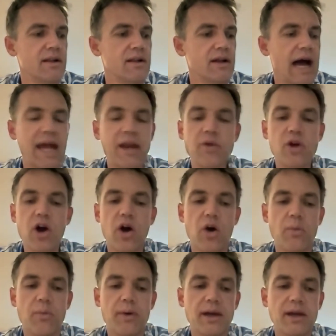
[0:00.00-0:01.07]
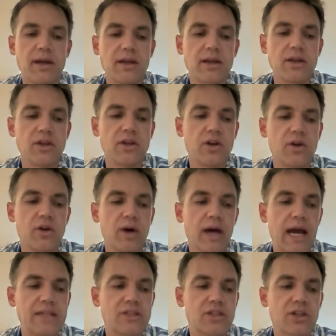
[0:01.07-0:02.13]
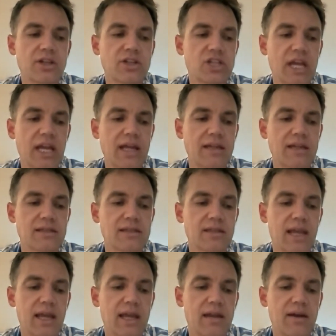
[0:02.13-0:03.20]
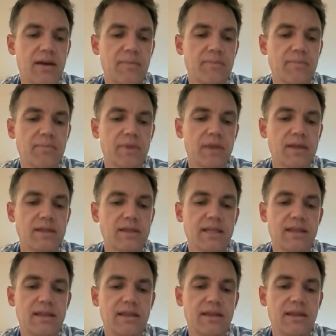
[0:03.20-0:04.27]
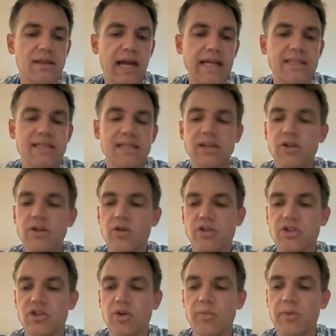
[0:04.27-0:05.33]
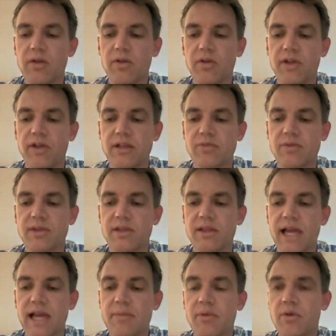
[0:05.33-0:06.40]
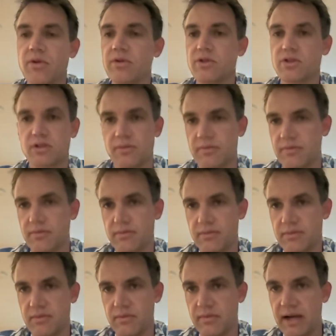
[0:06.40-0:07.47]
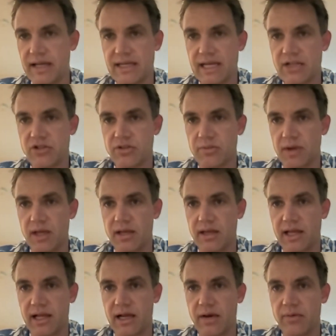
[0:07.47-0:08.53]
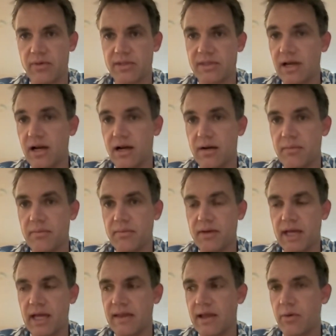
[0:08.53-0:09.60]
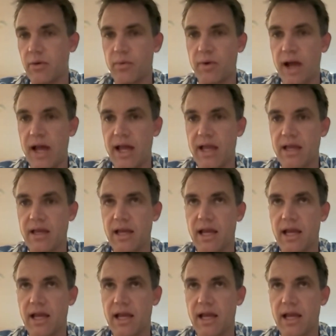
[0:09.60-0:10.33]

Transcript: I don't know, but I took a chance and did I'd said no to so many other things with the label to my detriment. Like I was dumb and they were right.